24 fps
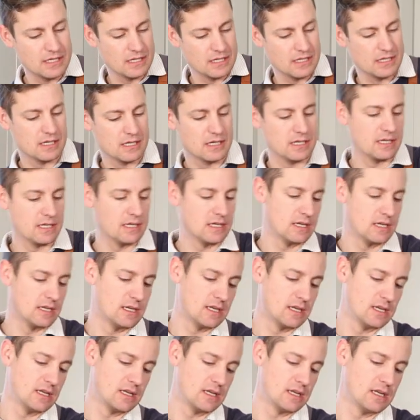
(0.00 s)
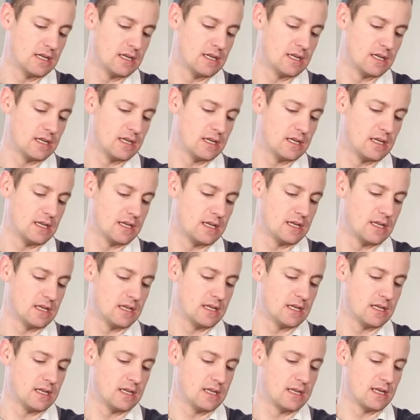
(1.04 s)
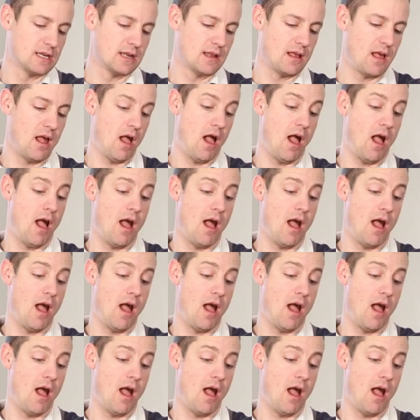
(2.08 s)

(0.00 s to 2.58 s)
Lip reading: No one is speaking in this clip.